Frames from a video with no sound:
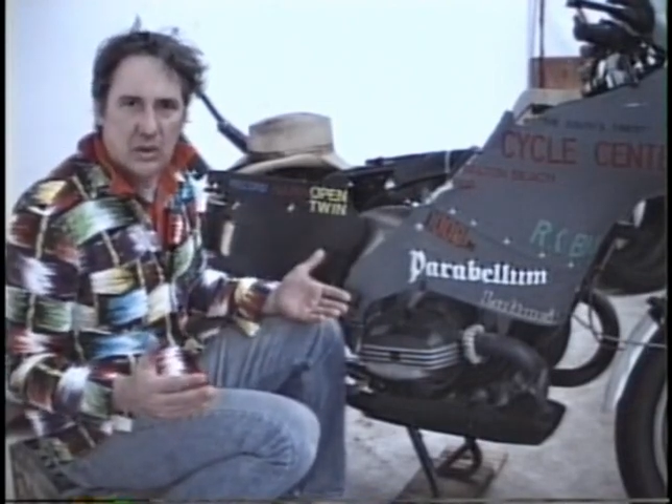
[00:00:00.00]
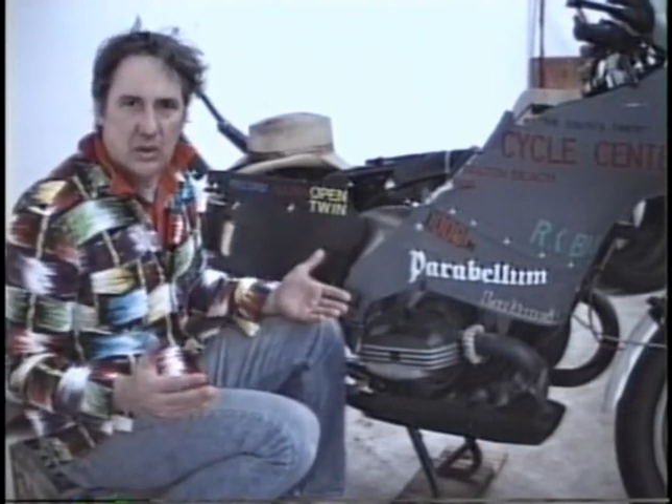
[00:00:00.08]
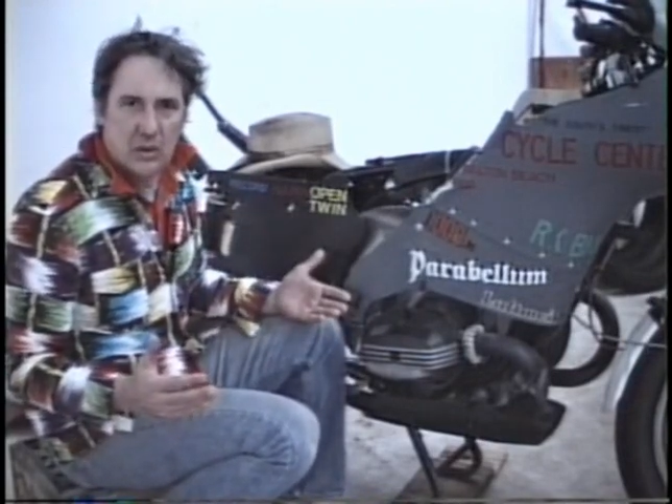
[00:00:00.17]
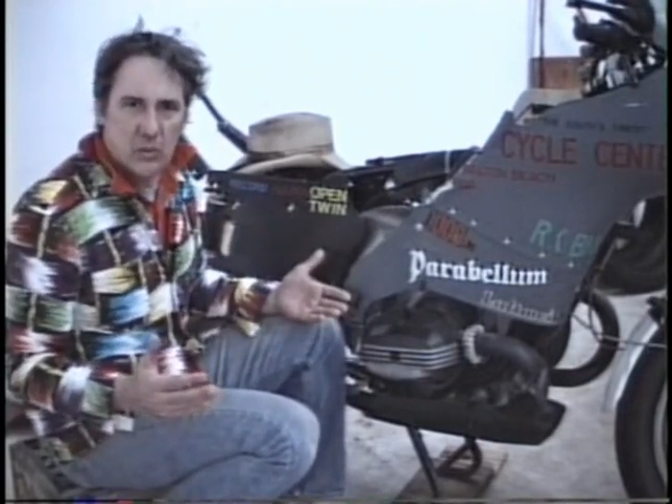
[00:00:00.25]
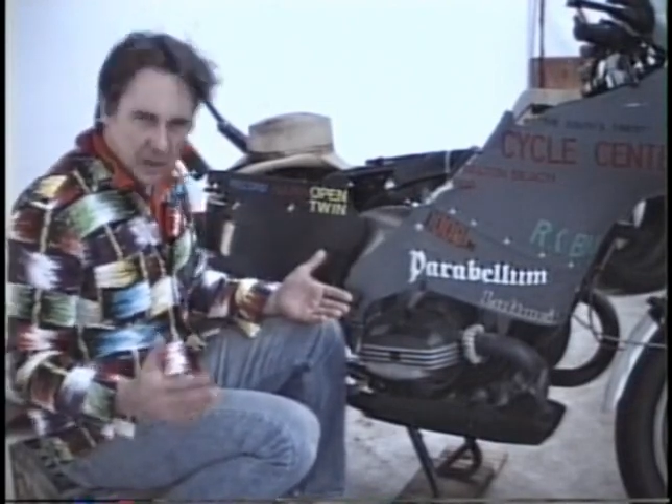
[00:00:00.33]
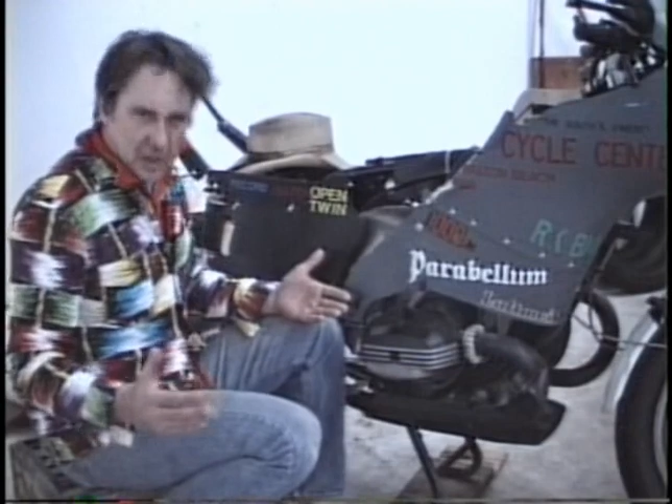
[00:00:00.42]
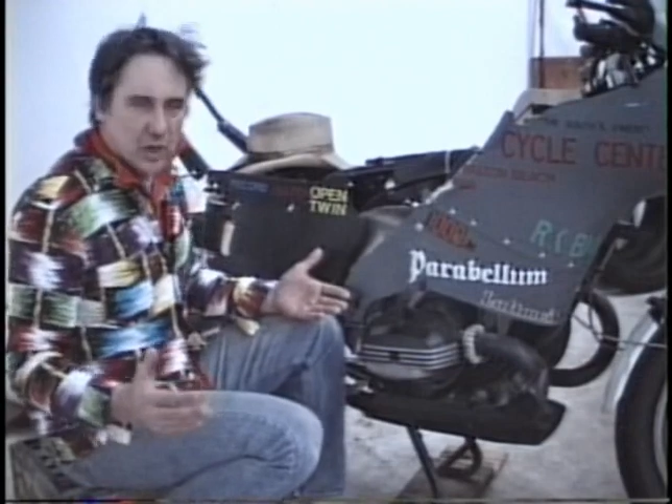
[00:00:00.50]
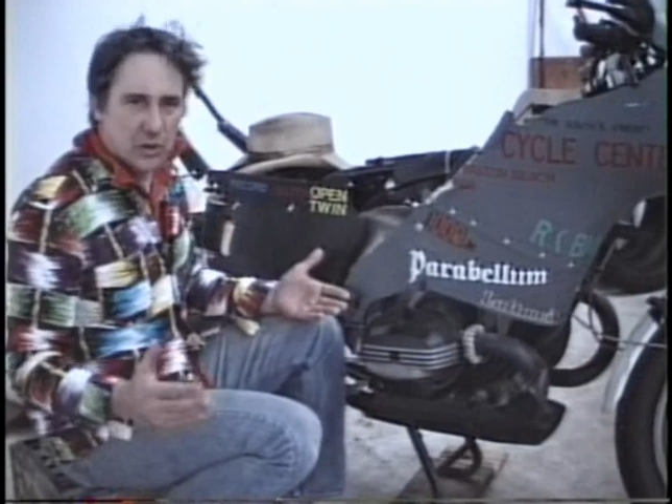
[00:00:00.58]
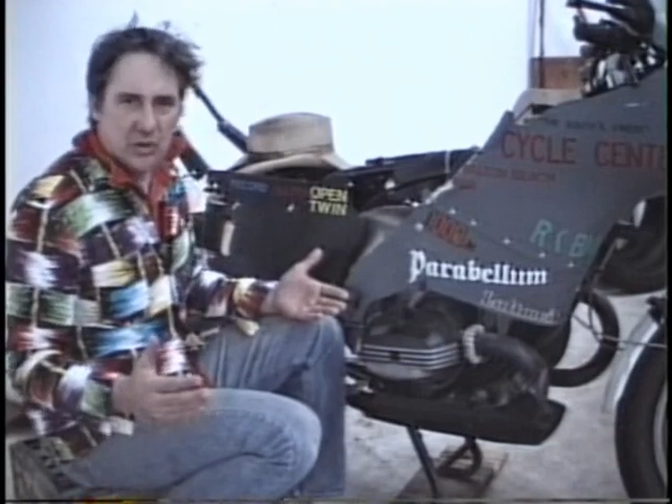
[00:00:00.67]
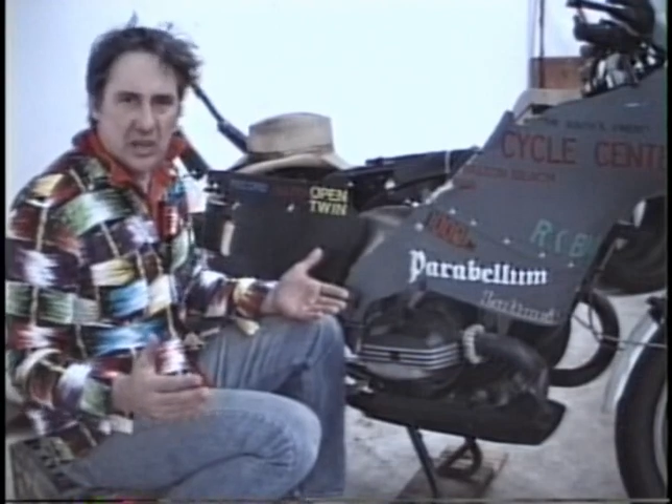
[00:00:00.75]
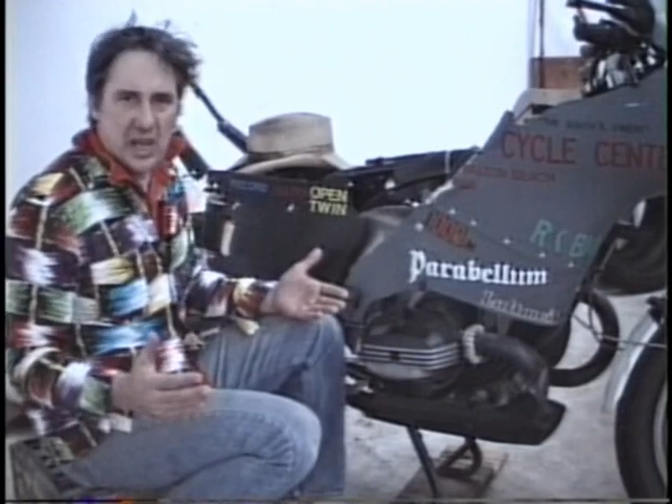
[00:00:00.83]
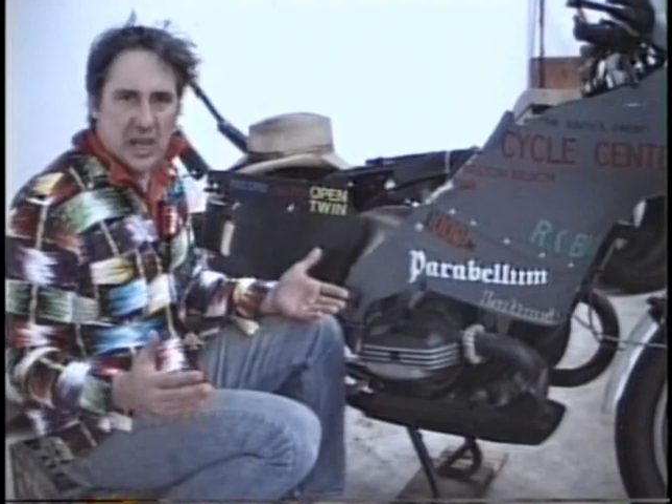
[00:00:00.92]
What do you
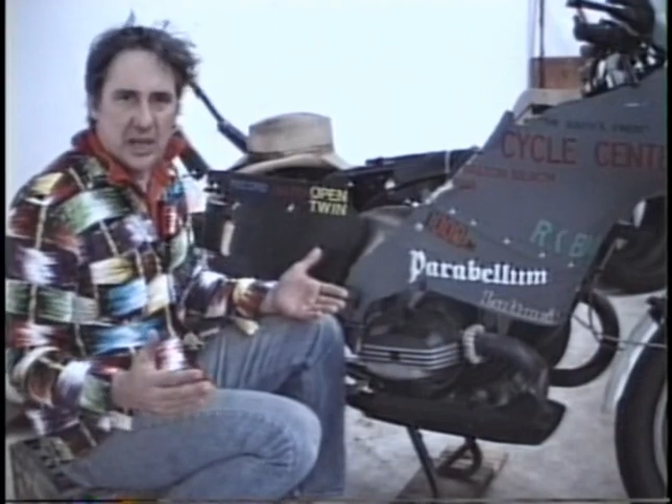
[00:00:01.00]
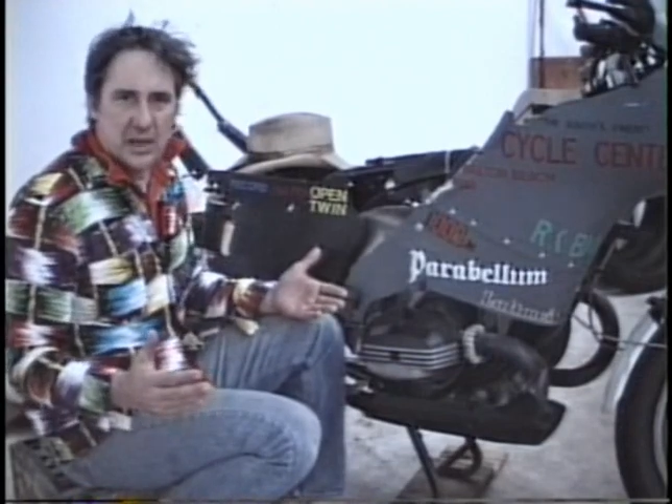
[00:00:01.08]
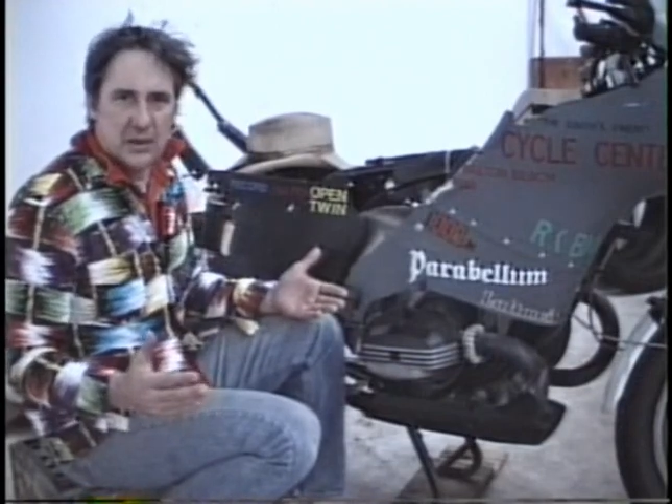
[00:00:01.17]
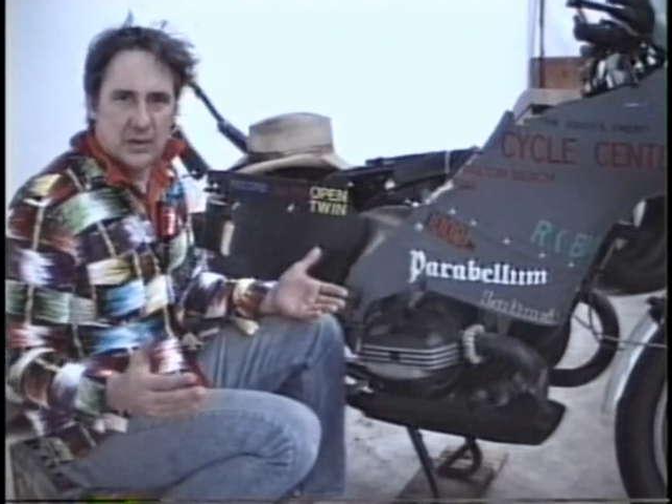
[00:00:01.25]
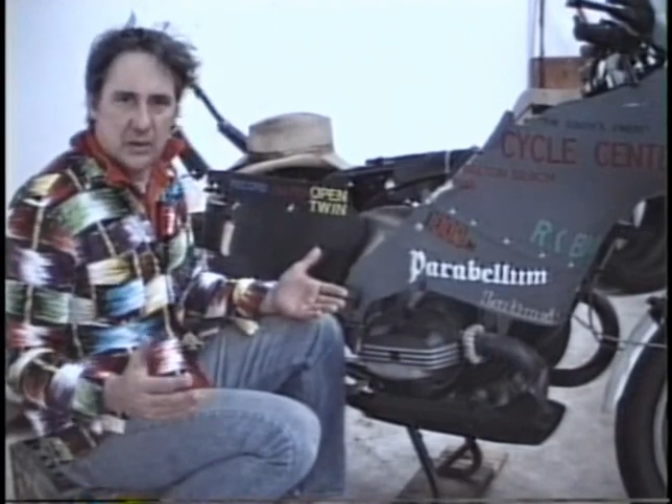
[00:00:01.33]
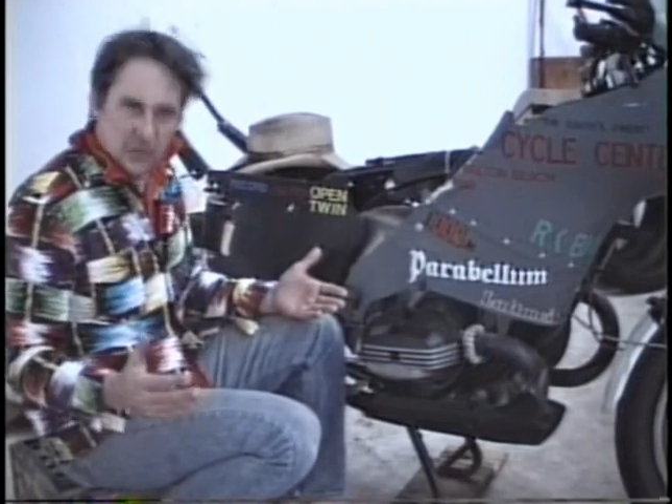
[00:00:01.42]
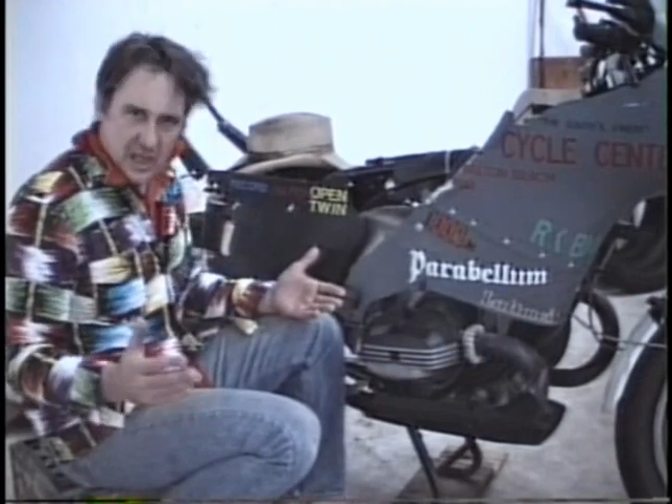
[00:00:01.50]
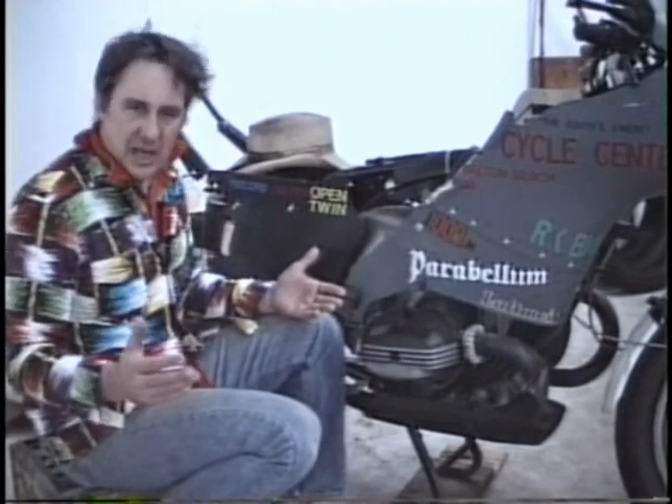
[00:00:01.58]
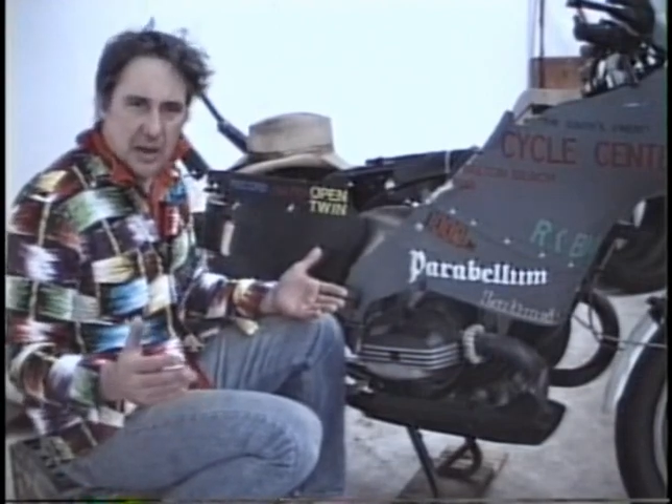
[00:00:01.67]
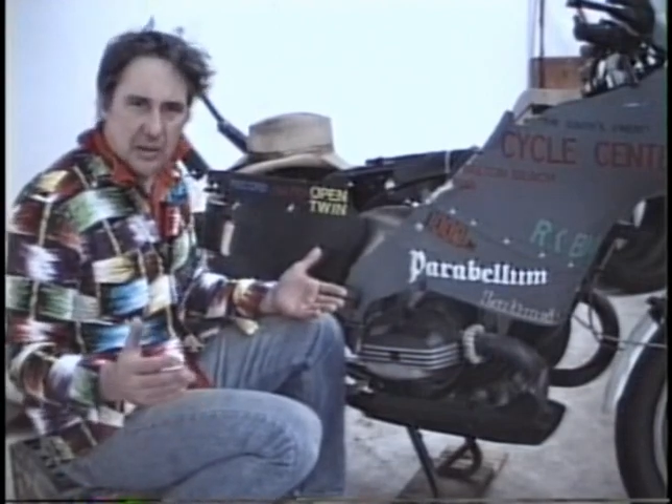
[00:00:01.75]
think? You think I'm